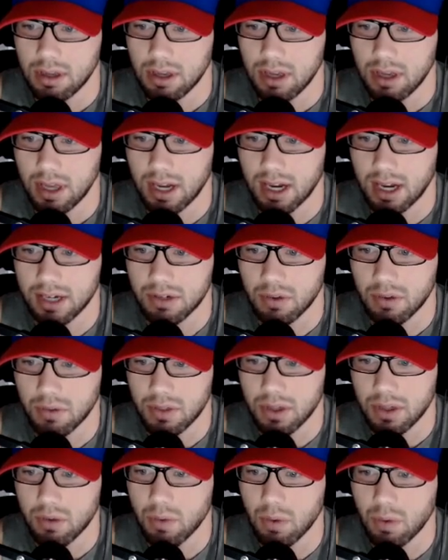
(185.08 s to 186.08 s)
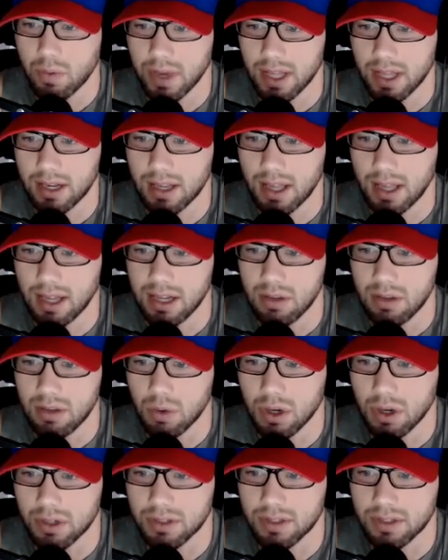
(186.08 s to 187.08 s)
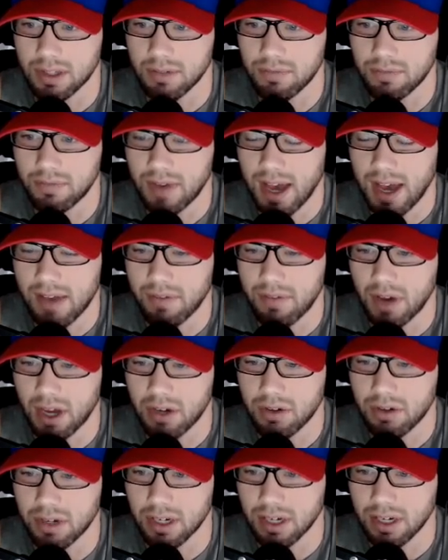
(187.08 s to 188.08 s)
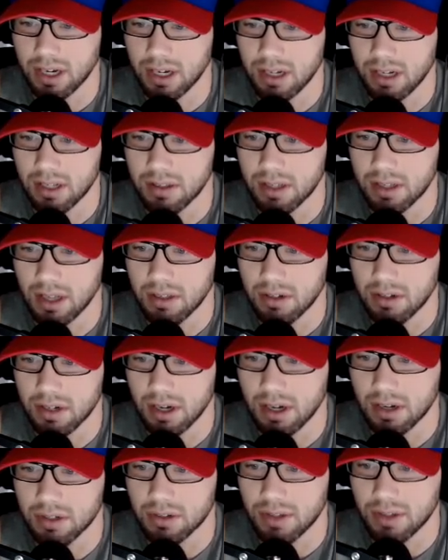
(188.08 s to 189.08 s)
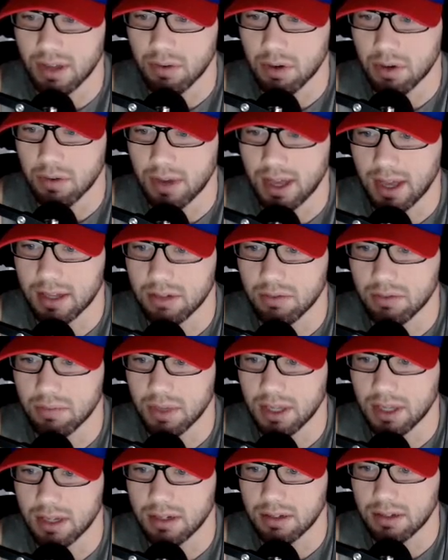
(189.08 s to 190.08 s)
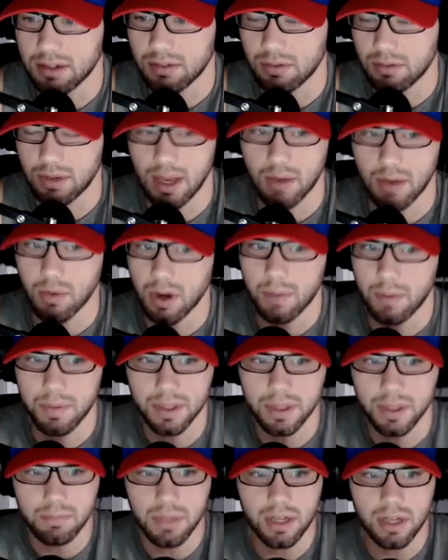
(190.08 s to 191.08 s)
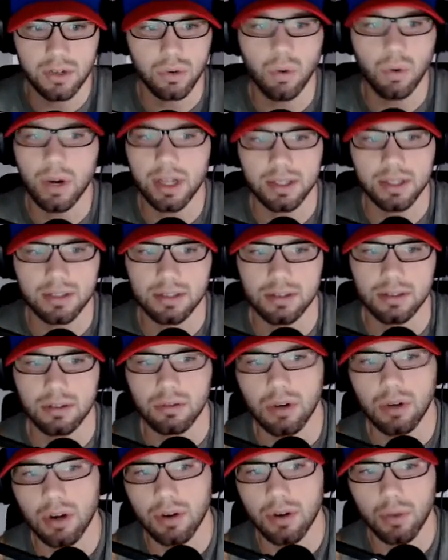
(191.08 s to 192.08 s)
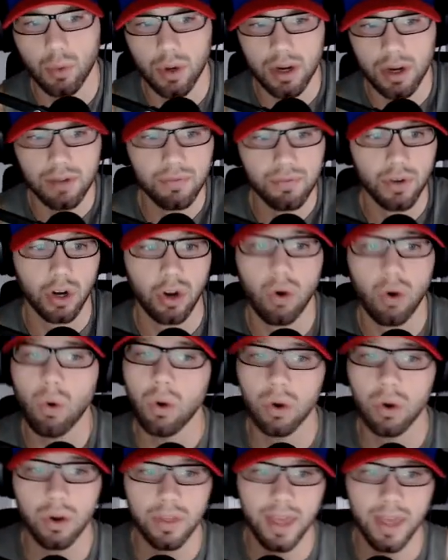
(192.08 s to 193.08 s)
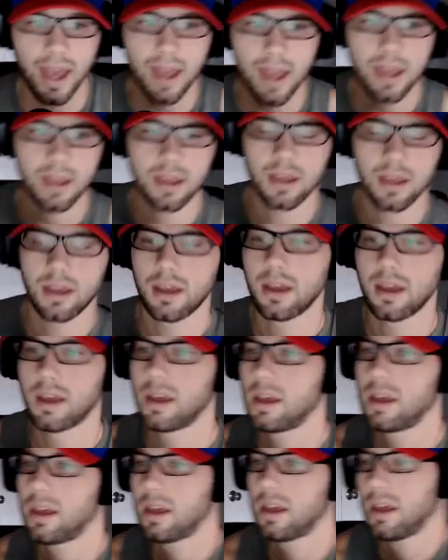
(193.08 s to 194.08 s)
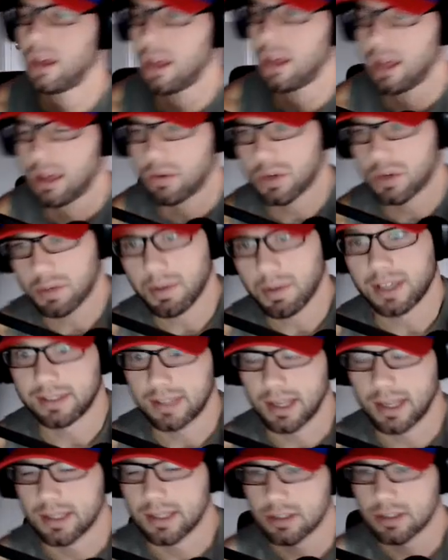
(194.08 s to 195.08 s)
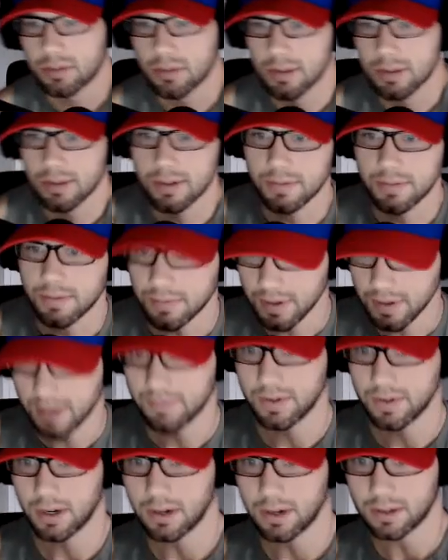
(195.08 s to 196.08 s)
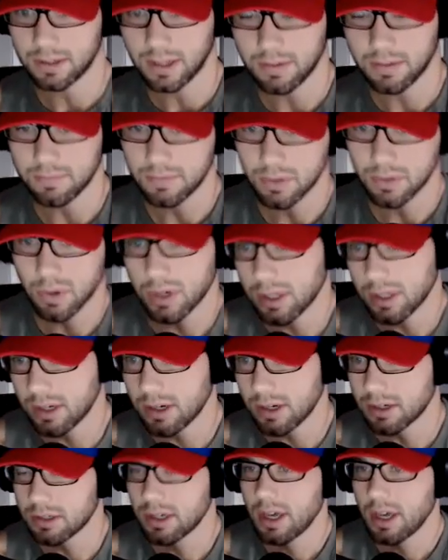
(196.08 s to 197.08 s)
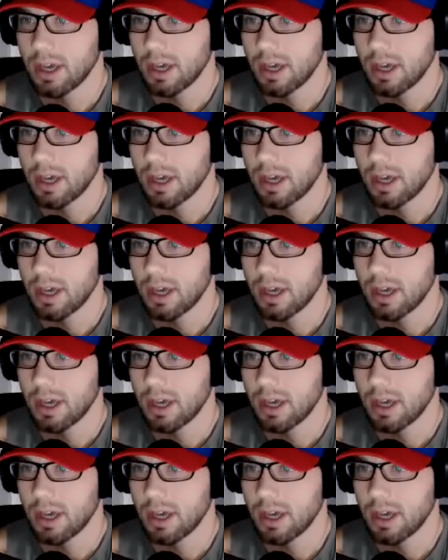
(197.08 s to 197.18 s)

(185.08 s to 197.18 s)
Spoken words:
And I don't think we went any worse than 500 in any of the other years. So that would have had to have been, we're up in the mid 20s. We're in for a quarter of that. Which makes sense because we were there for 5 years out of 20 years.